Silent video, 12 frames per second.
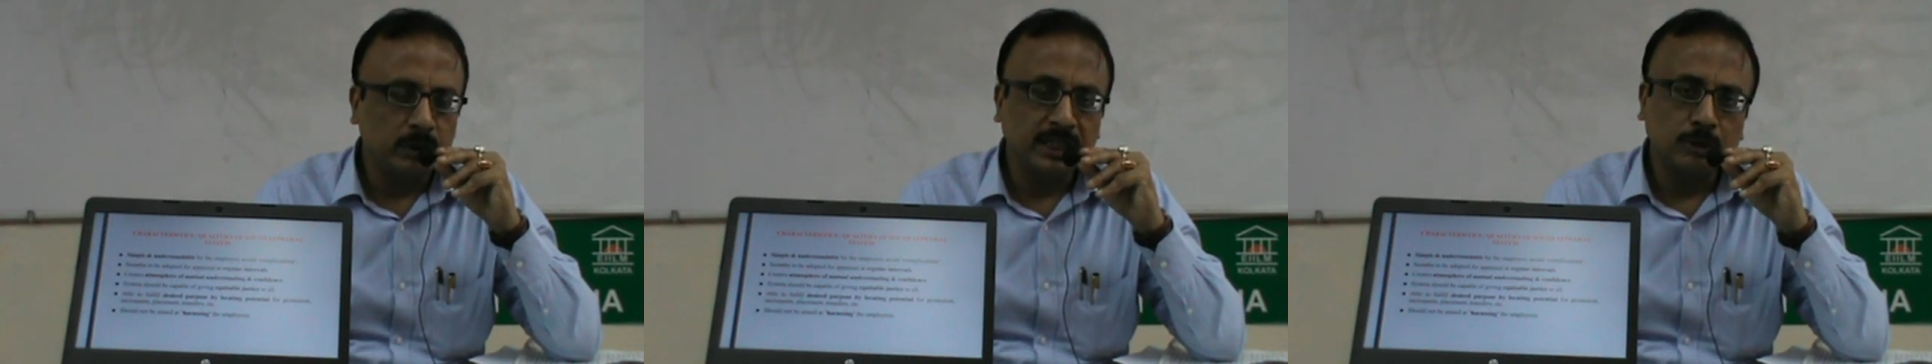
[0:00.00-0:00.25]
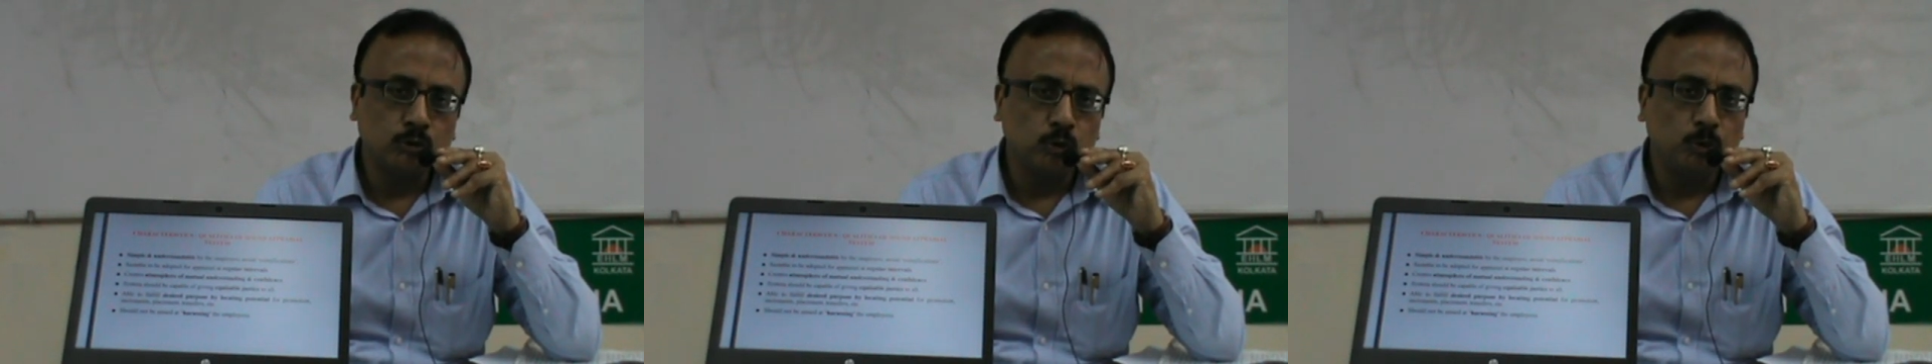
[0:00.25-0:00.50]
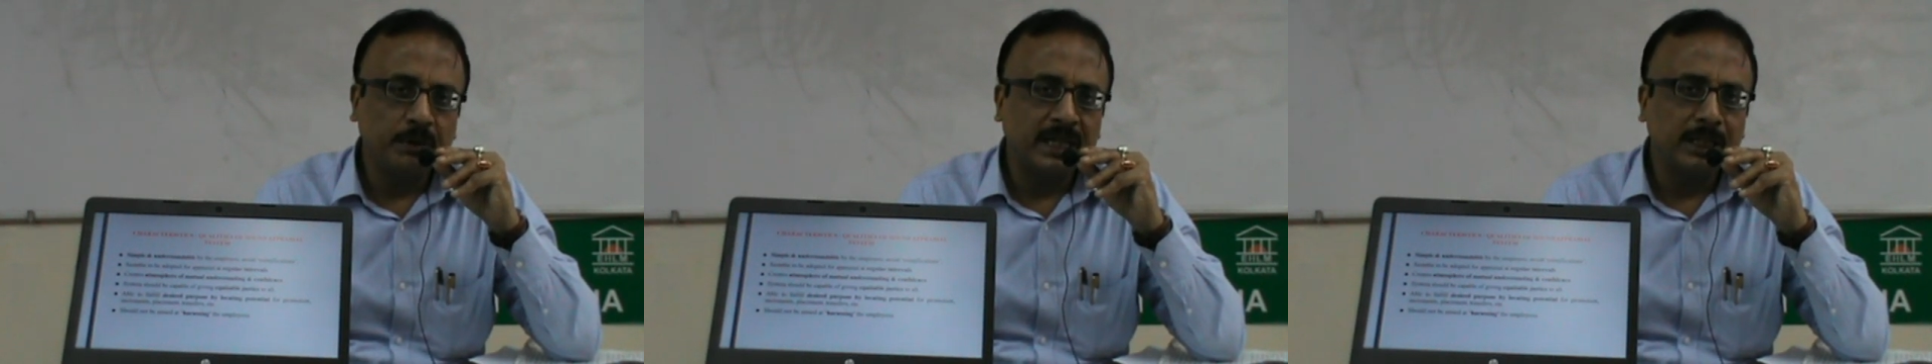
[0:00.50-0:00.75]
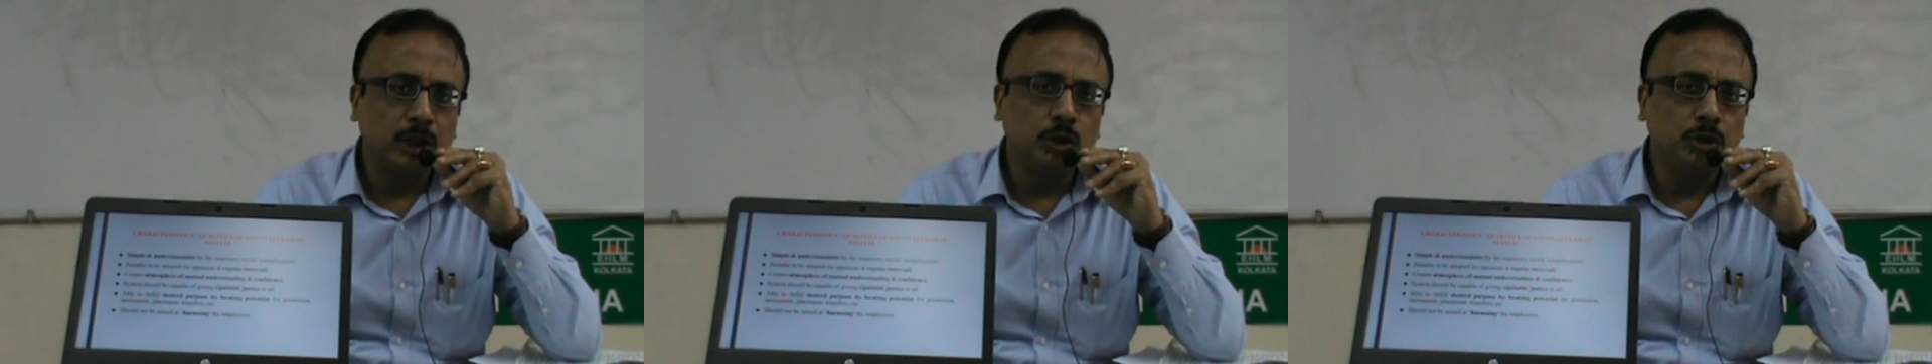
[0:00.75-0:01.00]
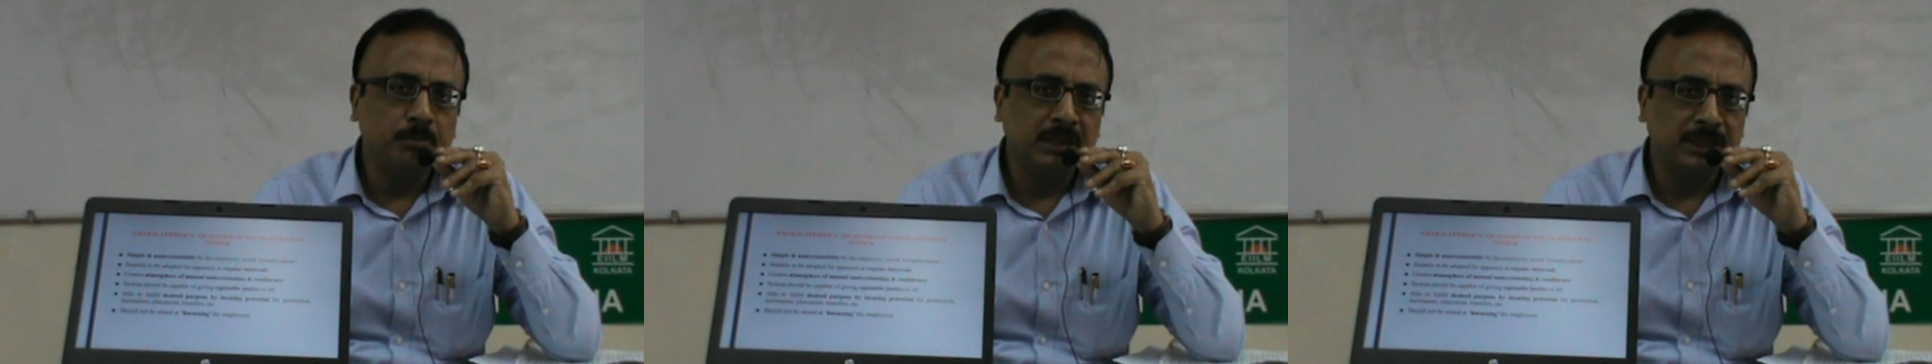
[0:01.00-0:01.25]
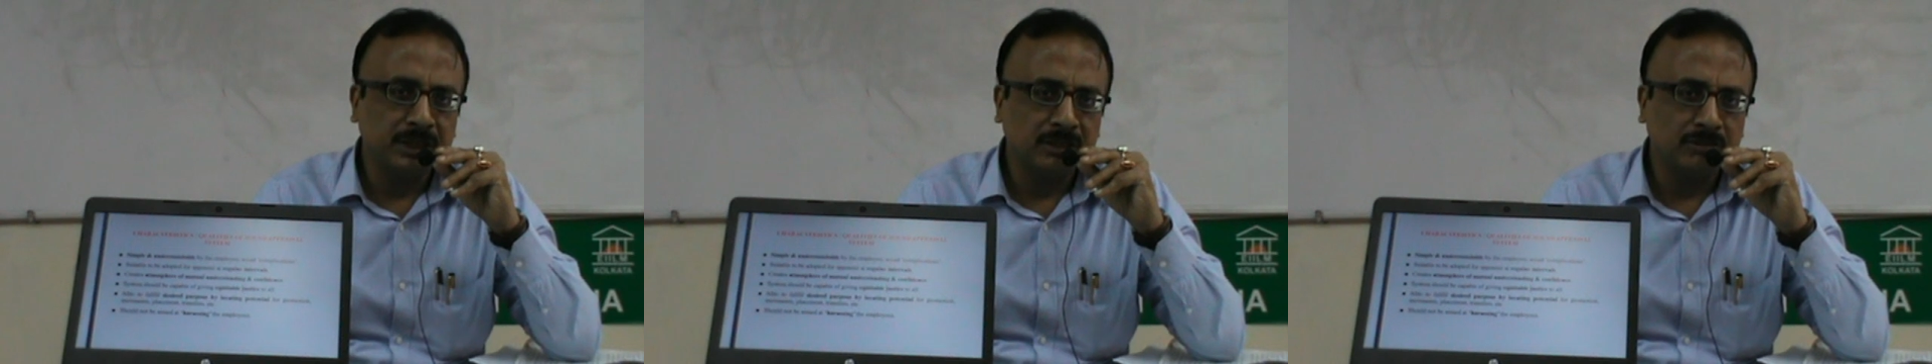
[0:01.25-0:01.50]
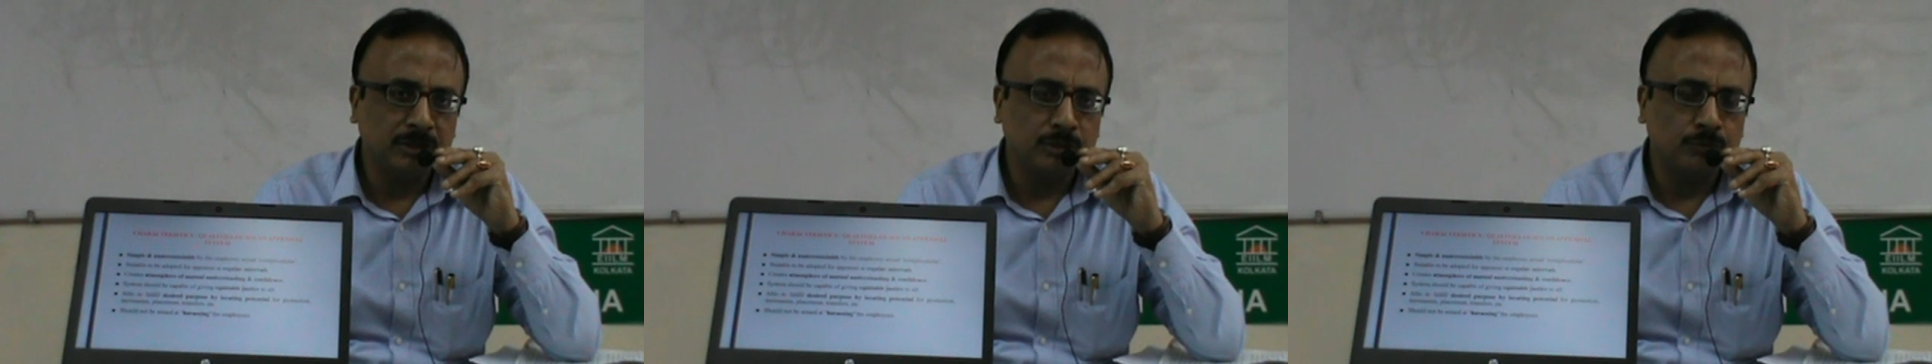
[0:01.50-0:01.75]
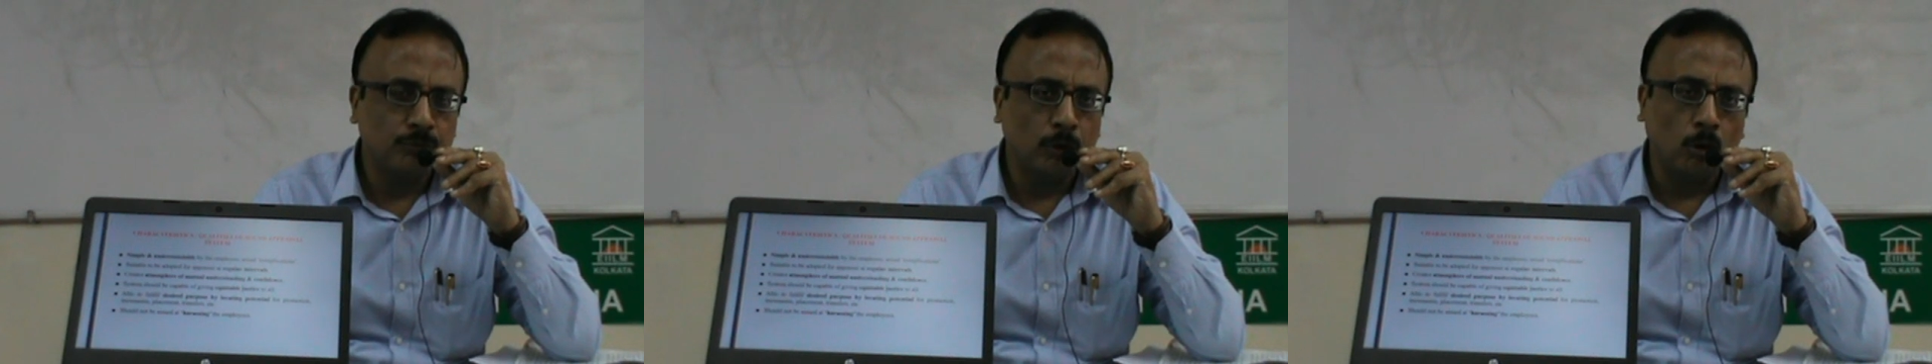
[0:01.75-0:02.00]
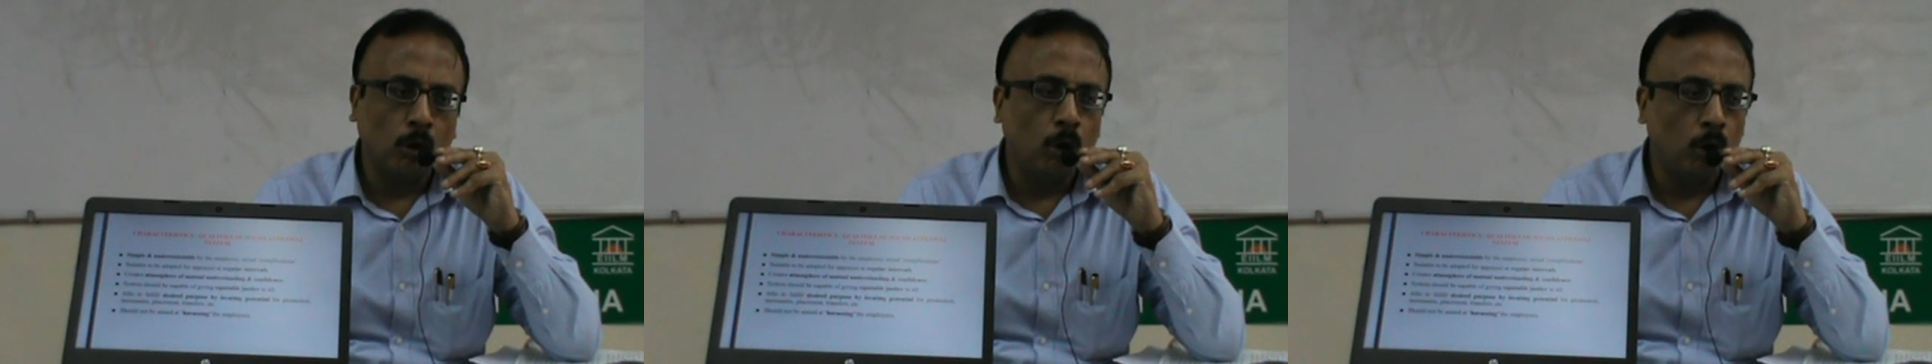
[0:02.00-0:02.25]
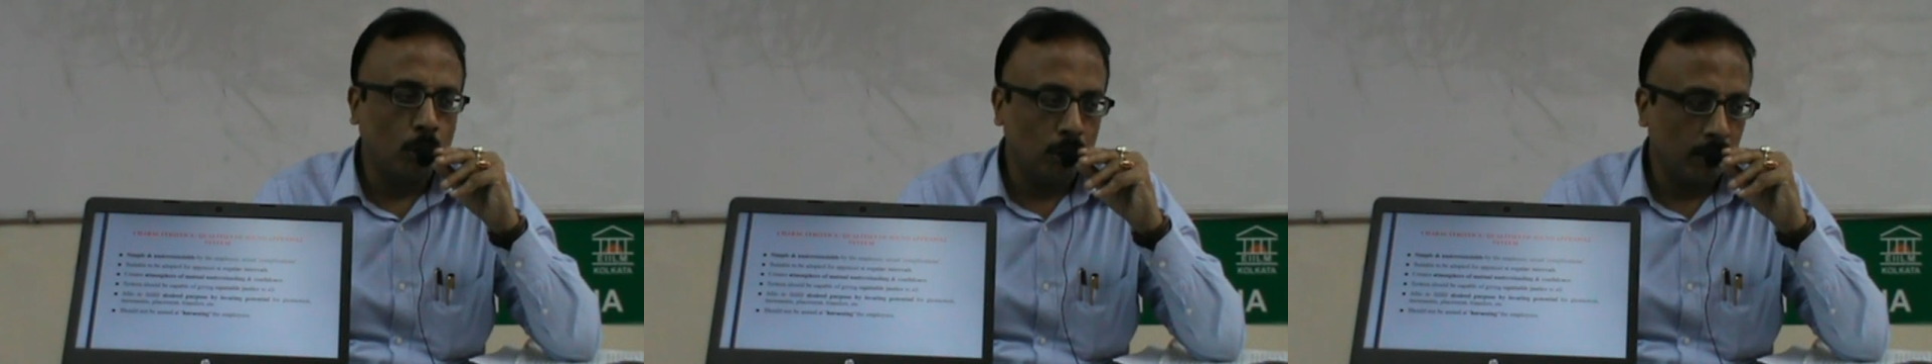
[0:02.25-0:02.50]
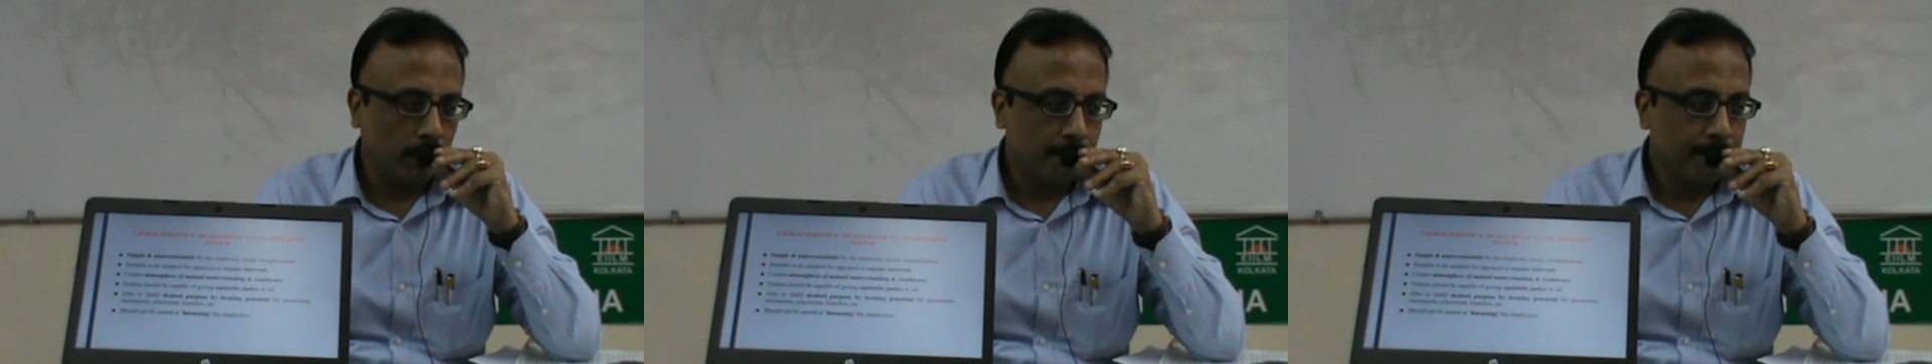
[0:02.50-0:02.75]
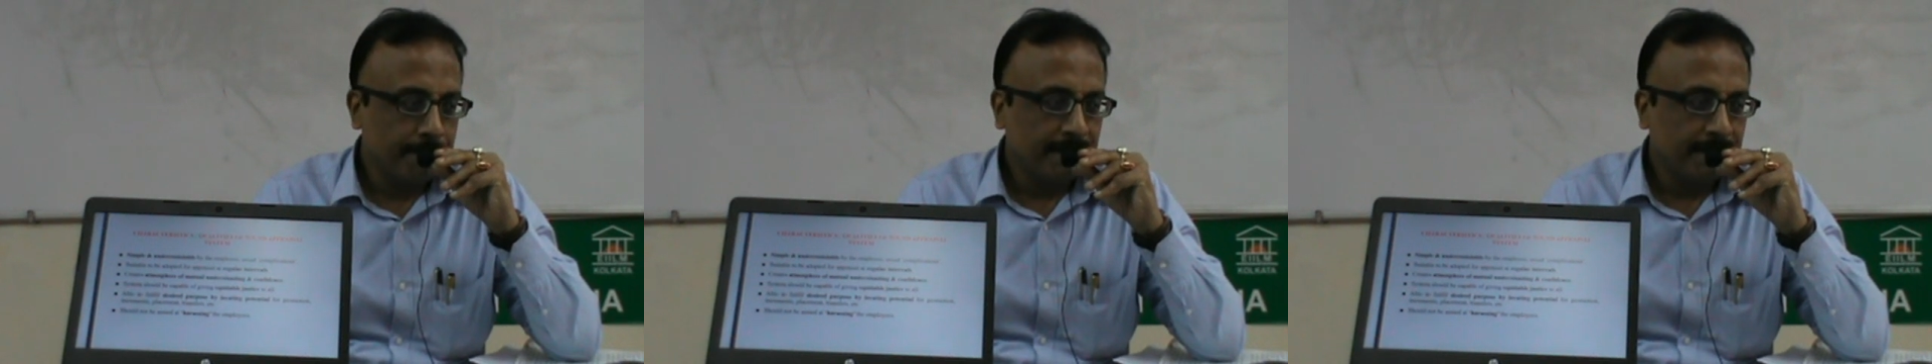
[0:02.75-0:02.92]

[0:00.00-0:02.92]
There should be an equitable justice for all.